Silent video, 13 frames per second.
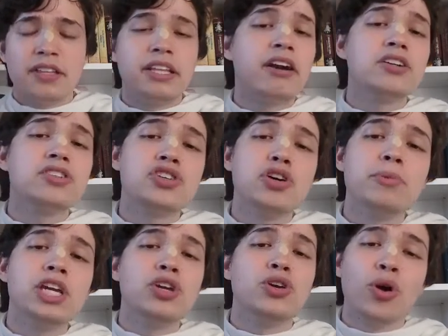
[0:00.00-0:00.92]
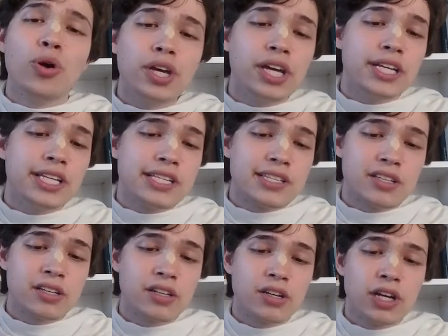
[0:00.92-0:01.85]
There are so many
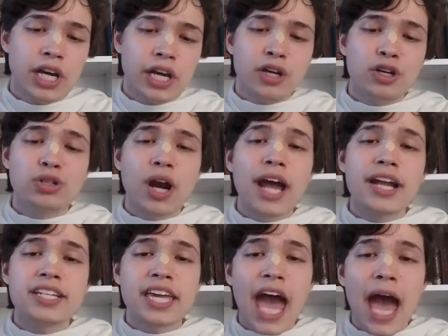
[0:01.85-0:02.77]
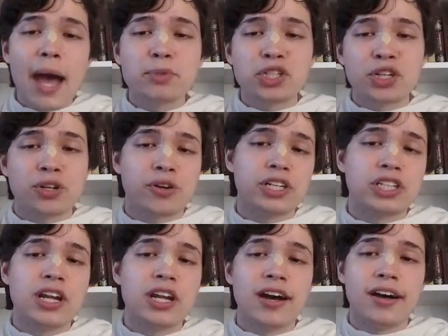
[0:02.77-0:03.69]
yogis who tried to capture
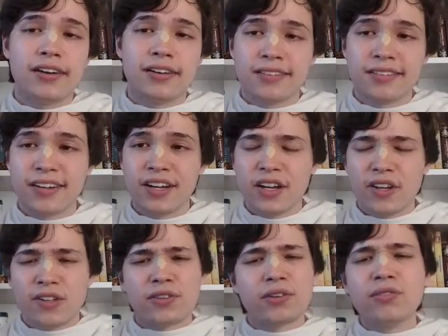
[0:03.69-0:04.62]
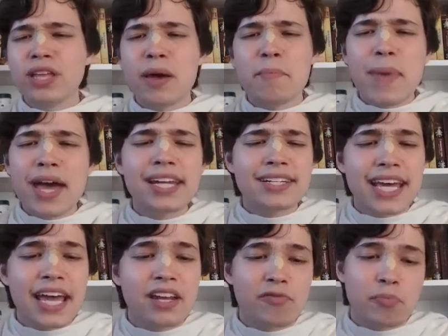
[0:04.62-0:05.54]
Krishna through their
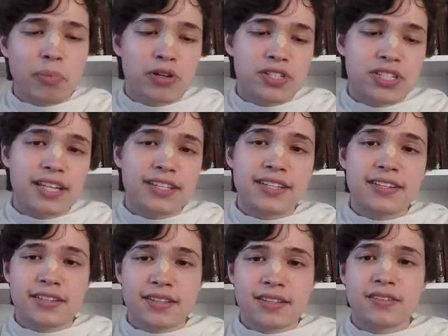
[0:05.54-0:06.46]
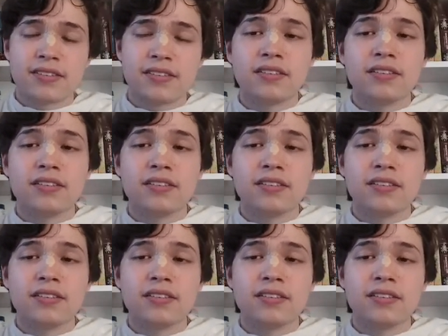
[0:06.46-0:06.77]
meditative processes.